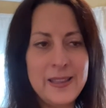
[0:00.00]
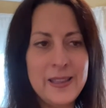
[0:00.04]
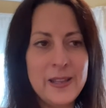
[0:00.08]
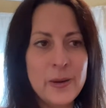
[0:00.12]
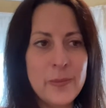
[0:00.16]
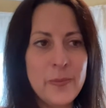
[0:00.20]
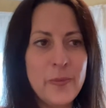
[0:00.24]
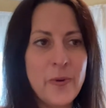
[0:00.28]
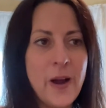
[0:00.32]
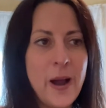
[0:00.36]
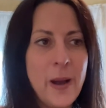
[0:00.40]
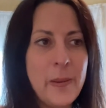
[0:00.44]
There
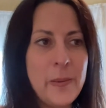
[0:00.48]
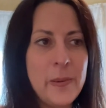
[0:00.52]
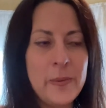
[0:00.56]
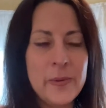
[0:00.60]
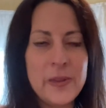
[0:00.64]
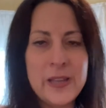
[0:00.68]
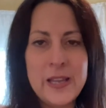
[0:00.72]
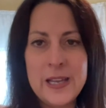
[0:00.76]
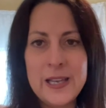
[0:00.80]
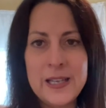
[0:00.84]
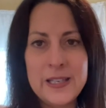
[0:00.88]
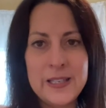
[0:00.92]

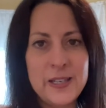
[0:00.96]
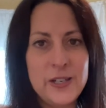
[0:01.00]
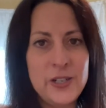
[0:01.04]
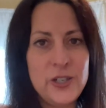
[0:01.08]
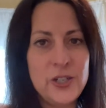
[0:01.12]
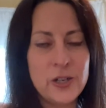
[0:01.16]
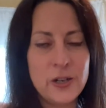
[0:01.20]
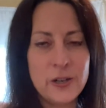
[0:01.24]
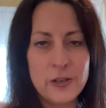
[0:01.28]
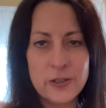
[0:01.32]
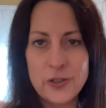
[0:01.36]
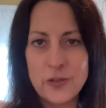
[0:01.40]
probably is a
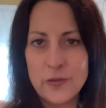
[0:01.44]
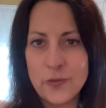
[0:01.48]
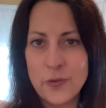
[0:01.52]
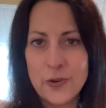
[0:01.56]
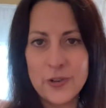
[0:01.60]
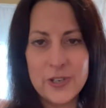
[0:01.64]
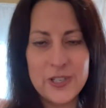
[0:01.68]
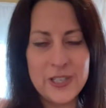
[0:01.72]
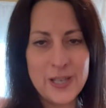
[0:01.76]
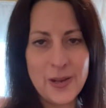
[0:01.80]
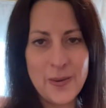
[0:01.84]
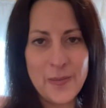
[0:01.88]
junk
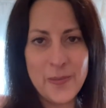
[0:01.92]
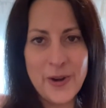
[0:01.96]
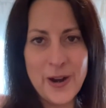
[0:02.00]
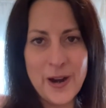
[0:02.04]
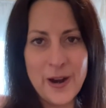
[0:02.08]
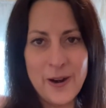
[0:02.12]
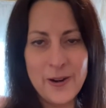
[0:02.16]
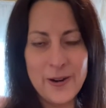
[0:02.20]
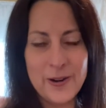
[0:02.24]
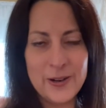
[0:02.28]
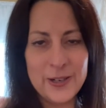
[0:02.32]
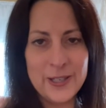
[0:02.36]
drawer
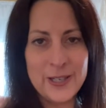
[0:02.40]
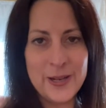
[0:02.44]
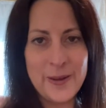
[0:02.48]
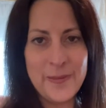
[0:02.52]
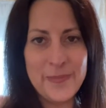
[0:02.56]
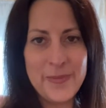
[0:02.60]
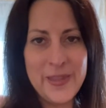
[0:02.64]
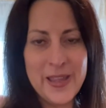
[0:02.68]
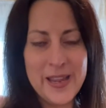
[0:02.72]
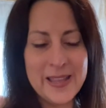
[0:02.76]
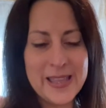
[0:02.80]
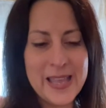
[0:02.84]
somewhere or
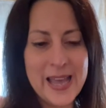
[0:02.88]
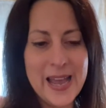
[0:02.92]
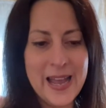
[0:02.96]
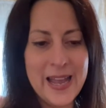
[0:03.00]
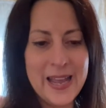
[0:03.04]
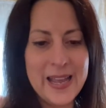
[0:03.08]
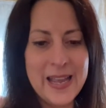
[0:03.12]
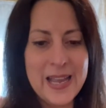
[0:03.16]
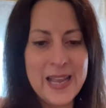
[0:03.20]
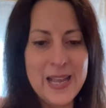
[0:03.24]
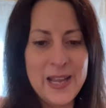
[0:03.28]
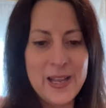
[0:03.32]
something
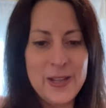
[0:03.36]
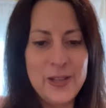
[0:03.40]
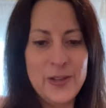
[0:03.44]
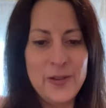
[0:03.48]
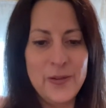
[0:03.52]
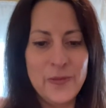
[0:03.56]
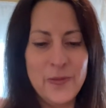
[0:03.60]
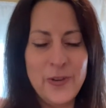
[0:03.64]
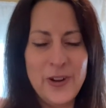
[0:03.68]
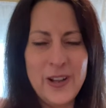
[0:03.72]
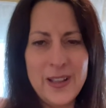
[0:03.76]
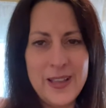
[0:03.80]
that
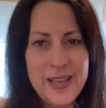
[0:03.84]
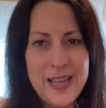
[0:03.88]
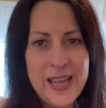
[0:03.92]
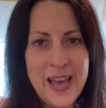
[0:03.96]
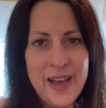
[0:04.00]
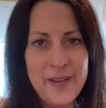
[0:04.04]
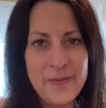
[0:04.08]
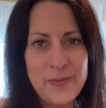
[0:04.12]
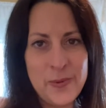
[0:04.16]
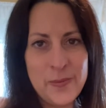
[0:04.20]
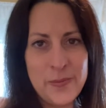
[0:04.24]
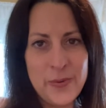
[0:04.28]
you really
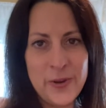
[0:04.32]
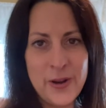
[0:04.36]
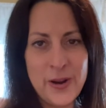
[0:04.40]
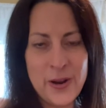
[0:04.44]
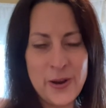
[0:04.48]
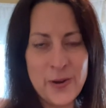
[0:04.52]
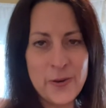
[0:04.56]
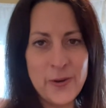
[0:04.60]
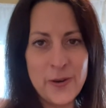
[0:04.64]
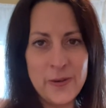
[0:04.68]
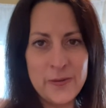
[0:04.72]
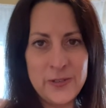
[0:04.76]
have been
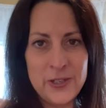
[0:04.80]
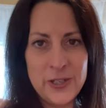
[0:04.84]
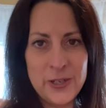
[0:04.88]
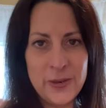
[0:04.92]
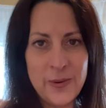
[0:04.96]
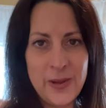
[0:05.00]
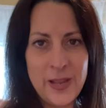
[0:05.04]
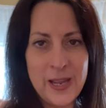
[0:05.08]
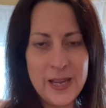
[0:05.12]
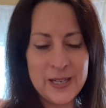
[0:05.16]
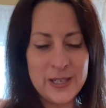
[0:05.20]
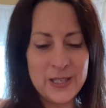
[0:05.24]
putting off
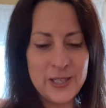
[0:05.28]
doing.